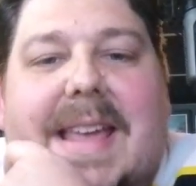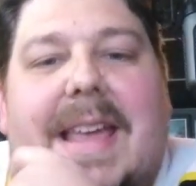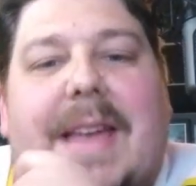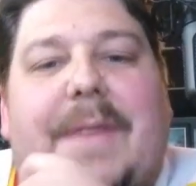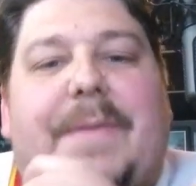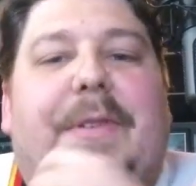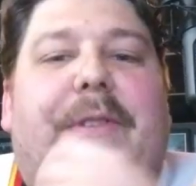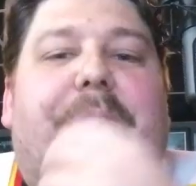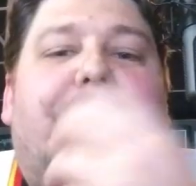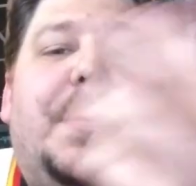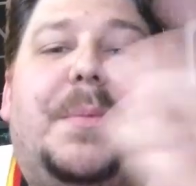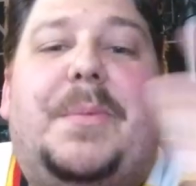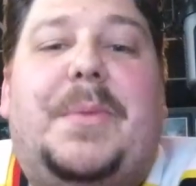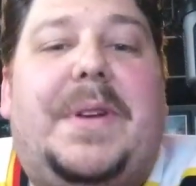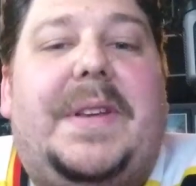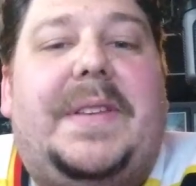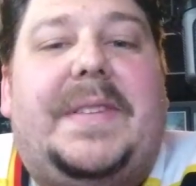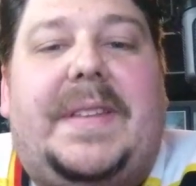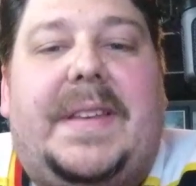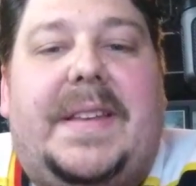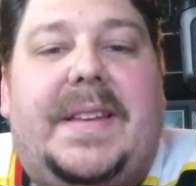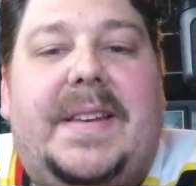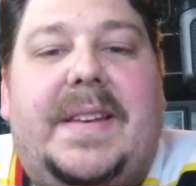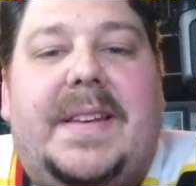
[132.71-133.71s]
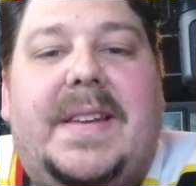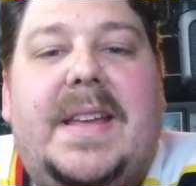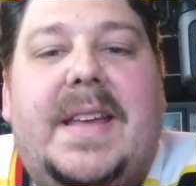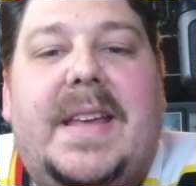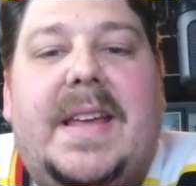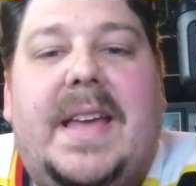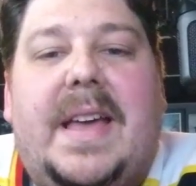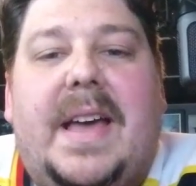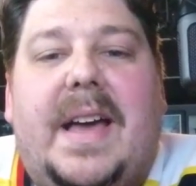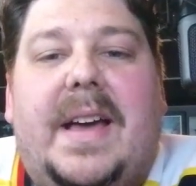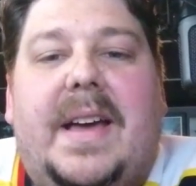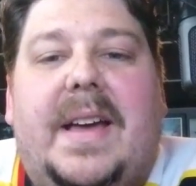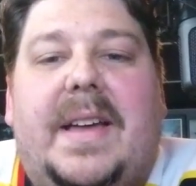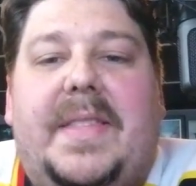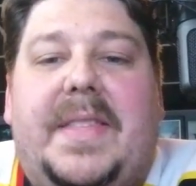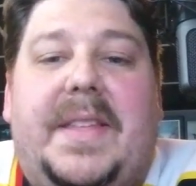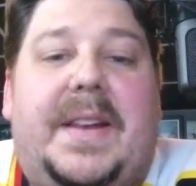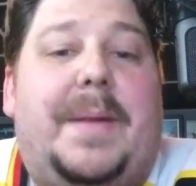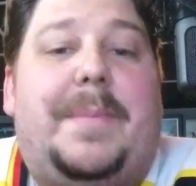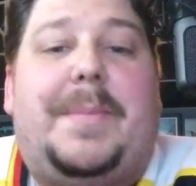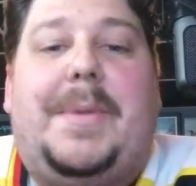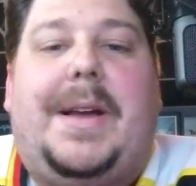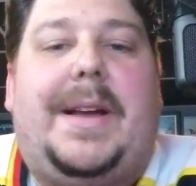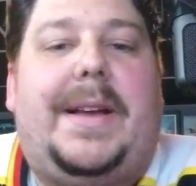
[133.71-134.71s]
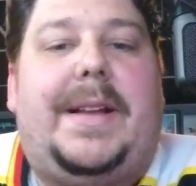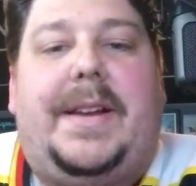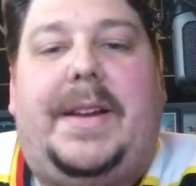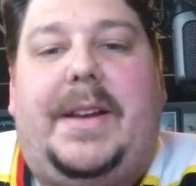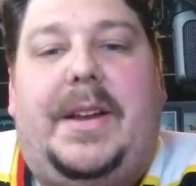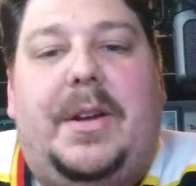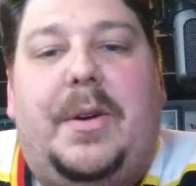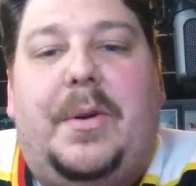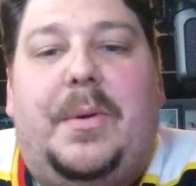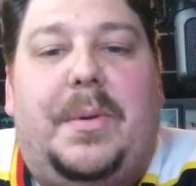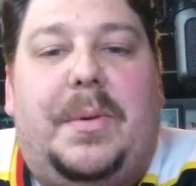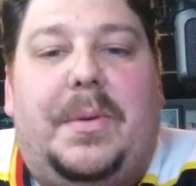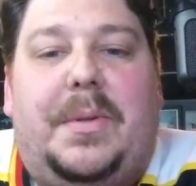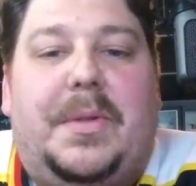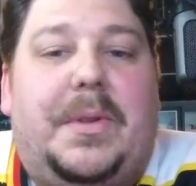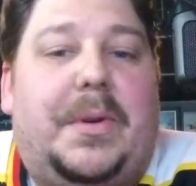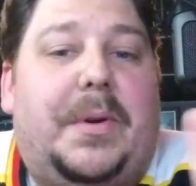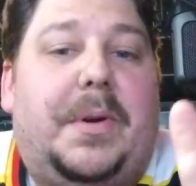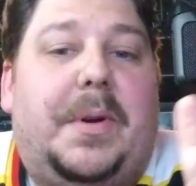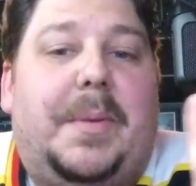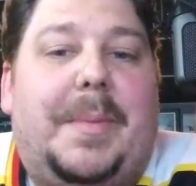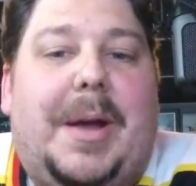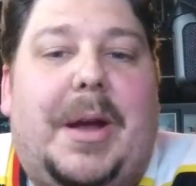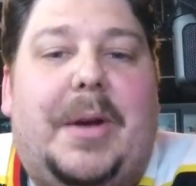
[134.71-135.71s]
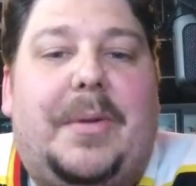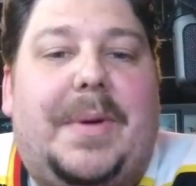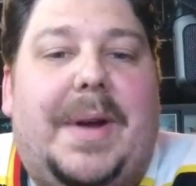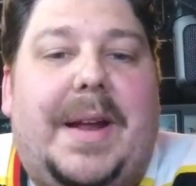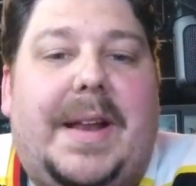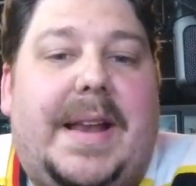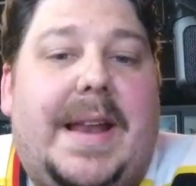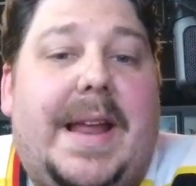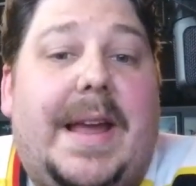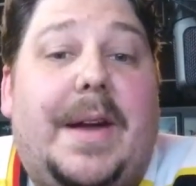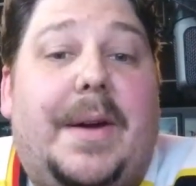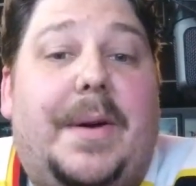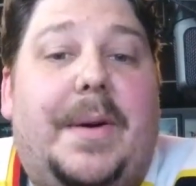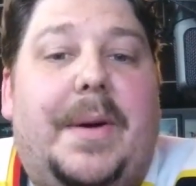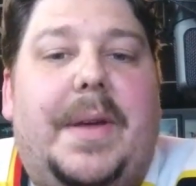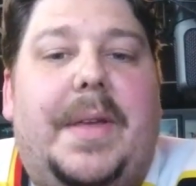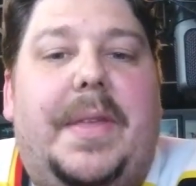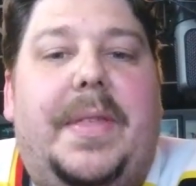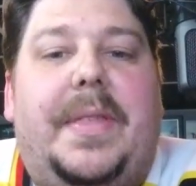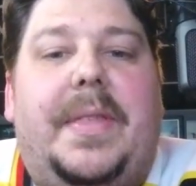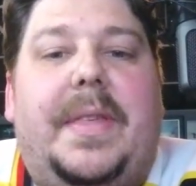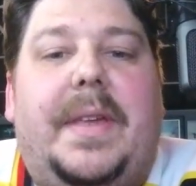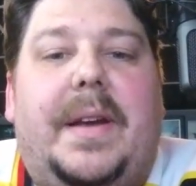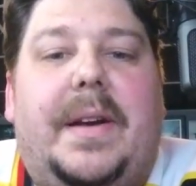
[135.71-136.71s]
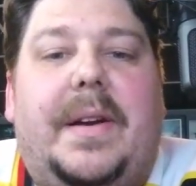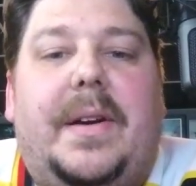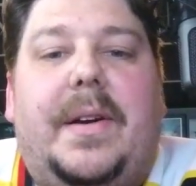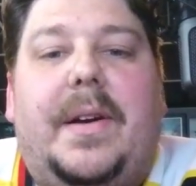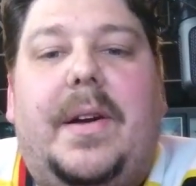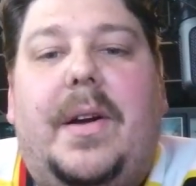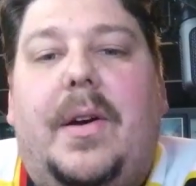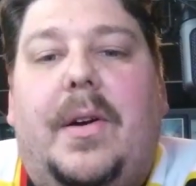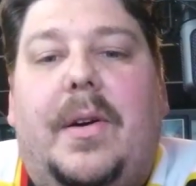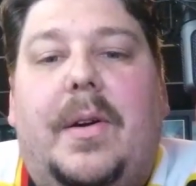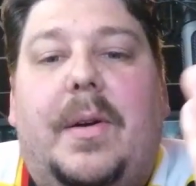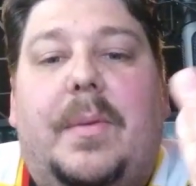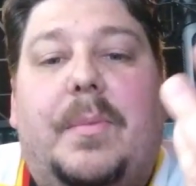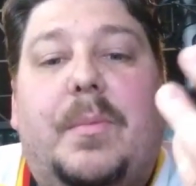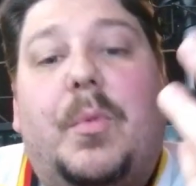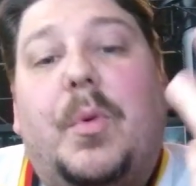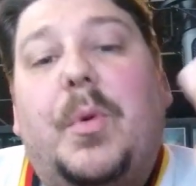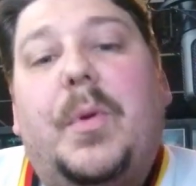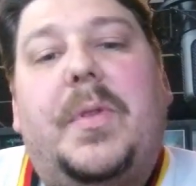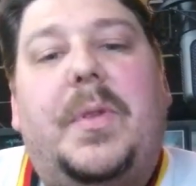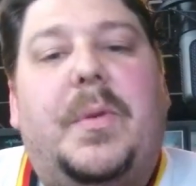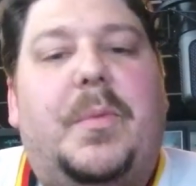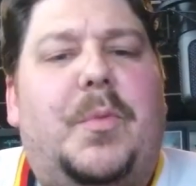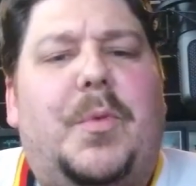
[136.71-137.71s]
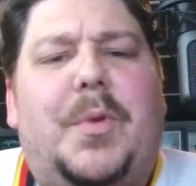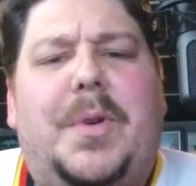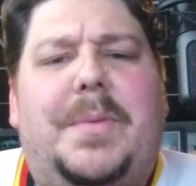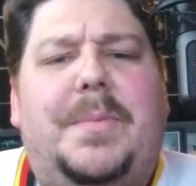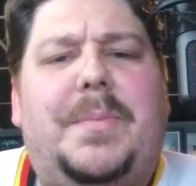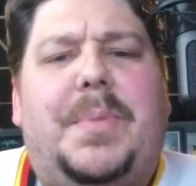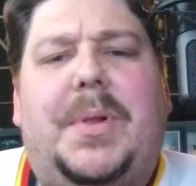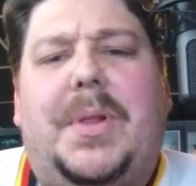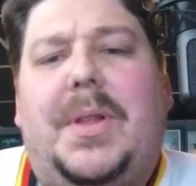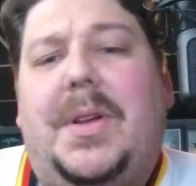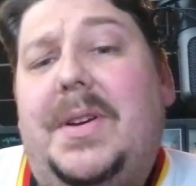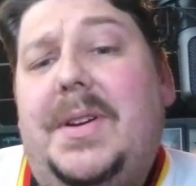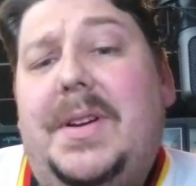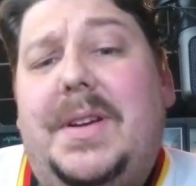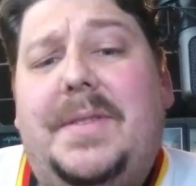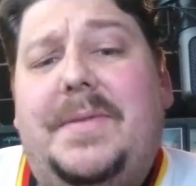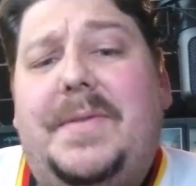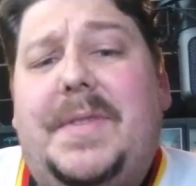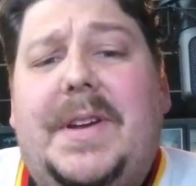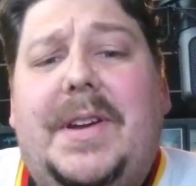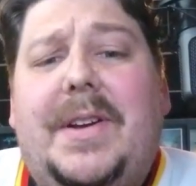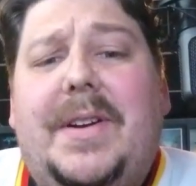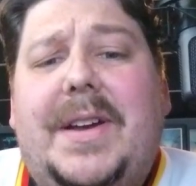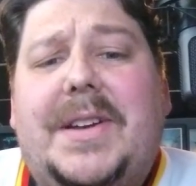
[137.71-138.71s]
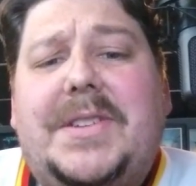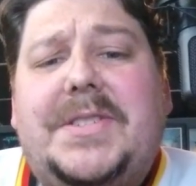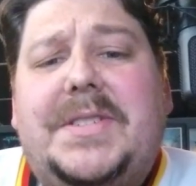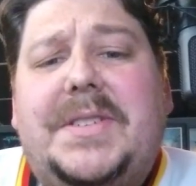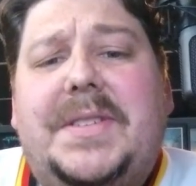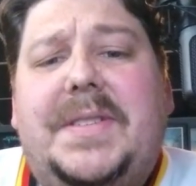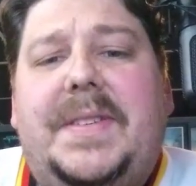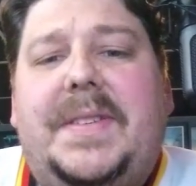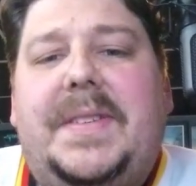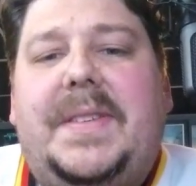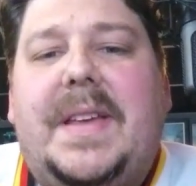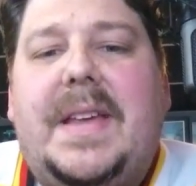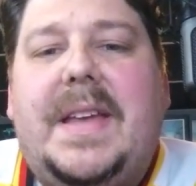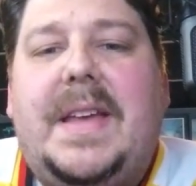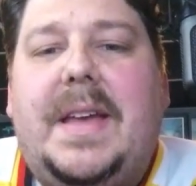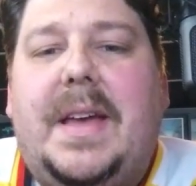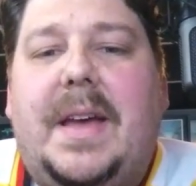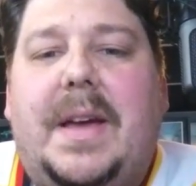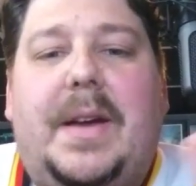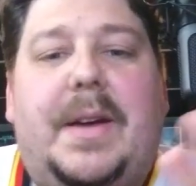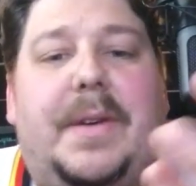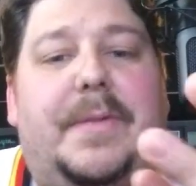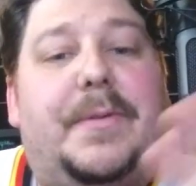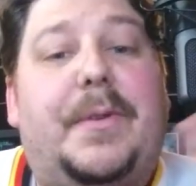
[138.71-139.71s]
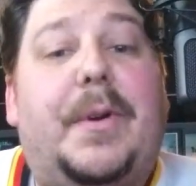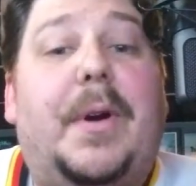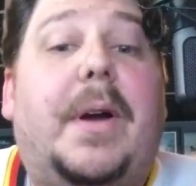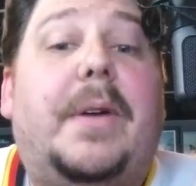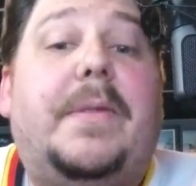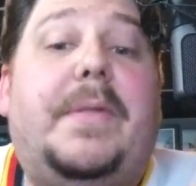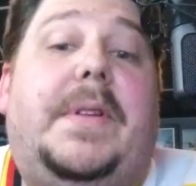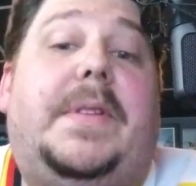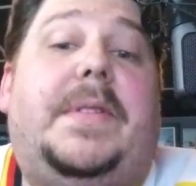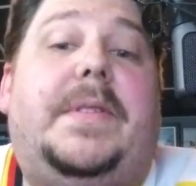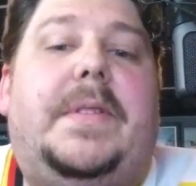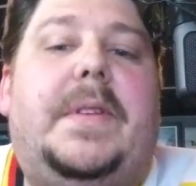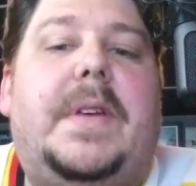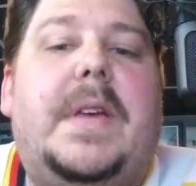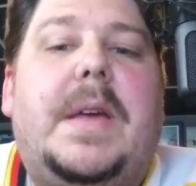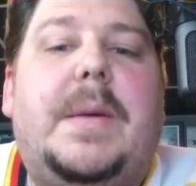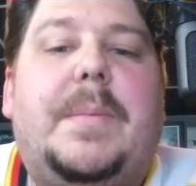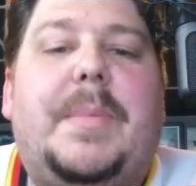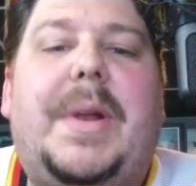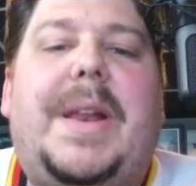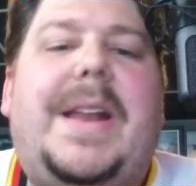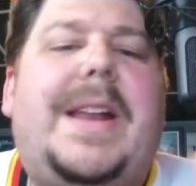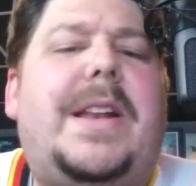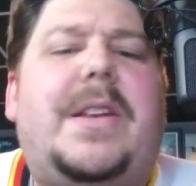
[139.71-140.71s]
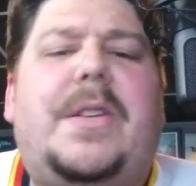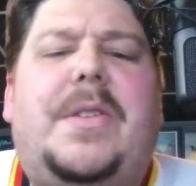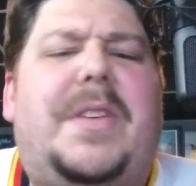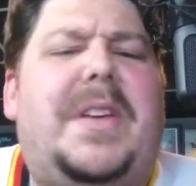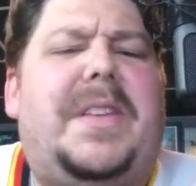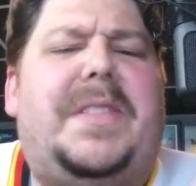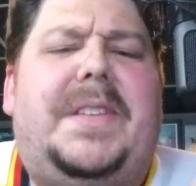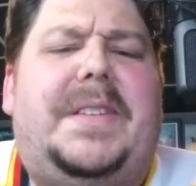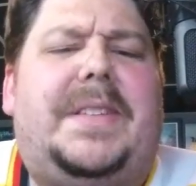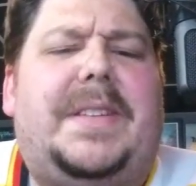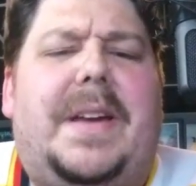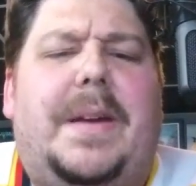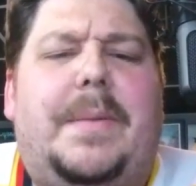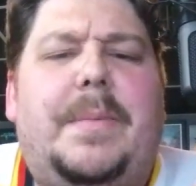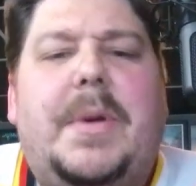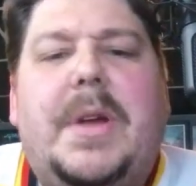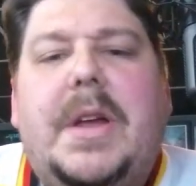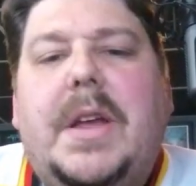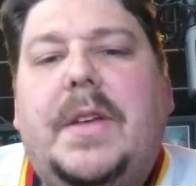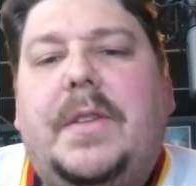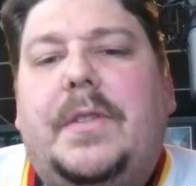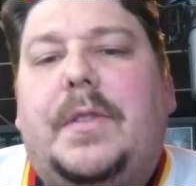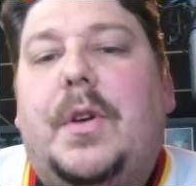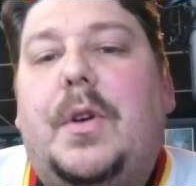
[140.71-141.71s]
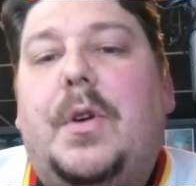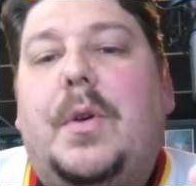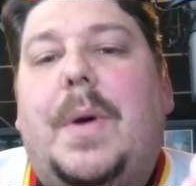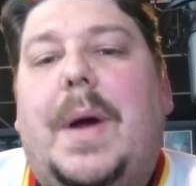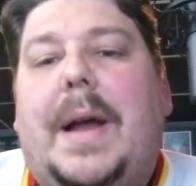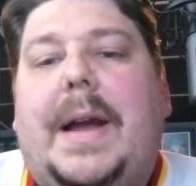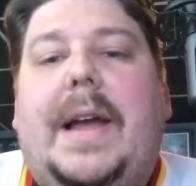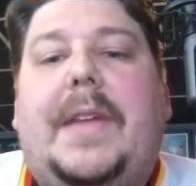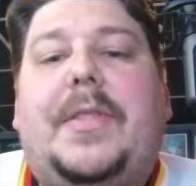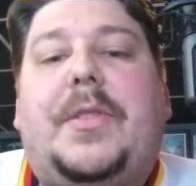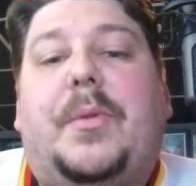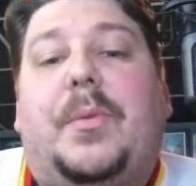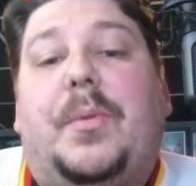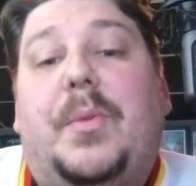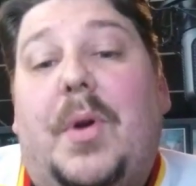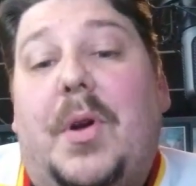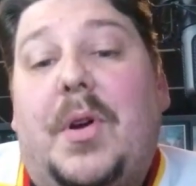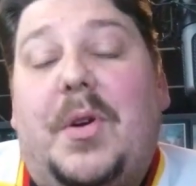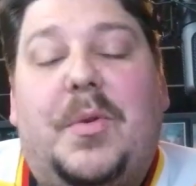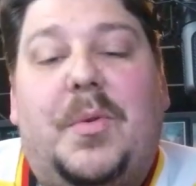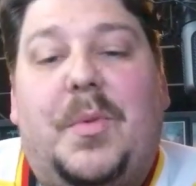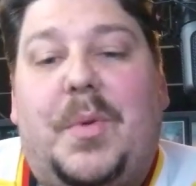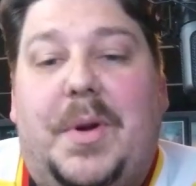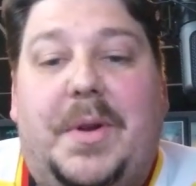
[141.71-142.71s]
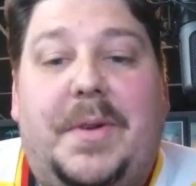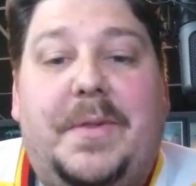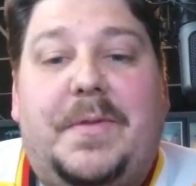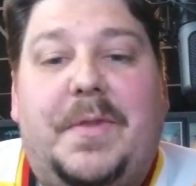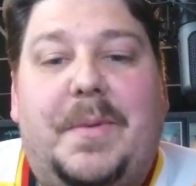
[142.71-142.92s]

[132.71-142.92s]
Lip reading: and for some reason that I'm not going to go learn about right now, there are more than one plug configurations for ovens, but I didn't know that at the time. So I got the wrong one from